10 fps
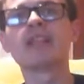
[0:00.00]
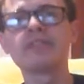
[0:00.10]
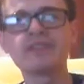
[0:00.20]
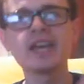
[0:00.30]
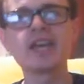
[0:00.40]

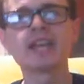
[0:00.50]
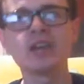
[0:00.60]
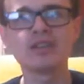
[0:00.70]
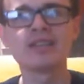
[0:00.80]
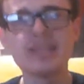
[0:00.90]
Fur Day
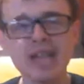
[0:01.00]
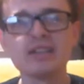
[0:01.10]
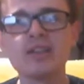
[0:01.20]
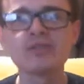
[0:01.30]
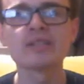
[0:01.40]
on the
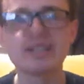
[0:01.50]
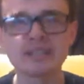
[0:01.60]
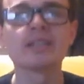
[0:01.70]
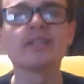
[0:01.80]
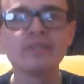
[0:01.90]
Nintendo
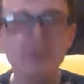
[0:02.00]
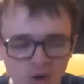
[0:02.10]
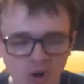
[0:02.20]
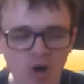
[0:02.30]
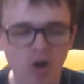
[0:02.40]

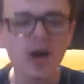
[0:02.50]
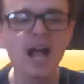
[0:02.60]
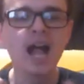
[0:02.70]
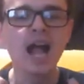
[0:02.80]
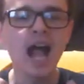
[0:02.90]
64.
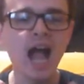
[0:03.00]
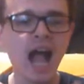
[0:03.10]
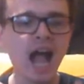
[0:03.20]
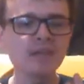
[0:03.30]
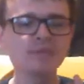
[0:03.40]

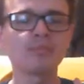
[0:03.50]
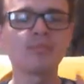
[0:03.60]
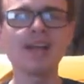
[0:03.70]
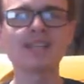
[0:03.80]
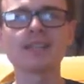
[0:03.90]
I'm
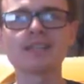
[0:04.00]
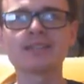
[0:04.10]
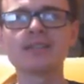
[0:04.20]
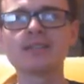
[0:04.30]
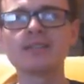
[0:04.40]
surprised that
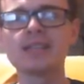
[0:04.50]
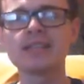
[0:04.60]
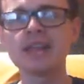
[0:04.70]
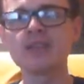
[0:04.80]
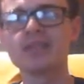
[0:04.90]

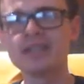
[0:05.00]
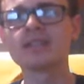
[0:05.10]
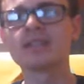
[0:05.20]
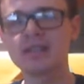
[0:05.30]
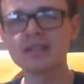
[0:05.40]
Nintendo
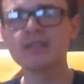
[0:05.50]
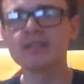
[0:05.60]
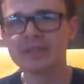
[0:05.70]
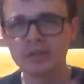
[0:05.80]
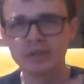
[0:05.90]
didn't
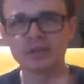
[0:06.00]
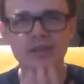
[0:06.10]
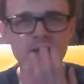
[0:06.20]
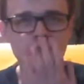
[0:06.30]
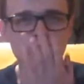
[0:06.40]
censor it, but
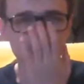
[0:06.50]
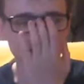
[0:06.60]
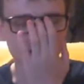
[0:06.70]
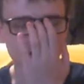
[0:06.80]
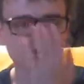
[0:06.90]
when
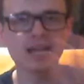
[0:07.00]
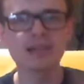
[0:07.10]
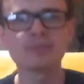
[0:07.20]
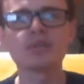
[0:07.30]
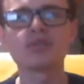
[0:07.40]
it came to the
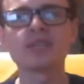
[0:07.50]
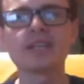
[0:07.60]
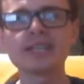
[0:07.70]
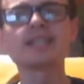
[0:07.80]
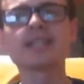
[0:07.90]
Xbox
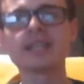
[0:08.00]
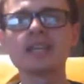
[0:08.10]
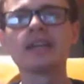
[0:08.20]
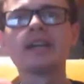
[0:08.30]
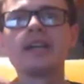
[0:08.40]
360,
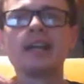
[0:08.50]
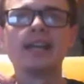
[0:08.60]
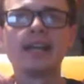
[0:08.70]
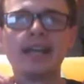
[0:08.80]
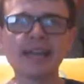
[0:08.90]

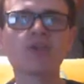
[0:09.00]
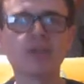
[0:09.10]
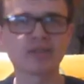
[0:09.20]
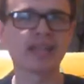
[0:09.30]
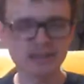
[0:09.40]
it
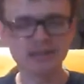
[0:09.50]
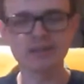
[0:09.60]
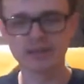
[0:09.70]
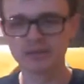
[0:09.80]
got censored.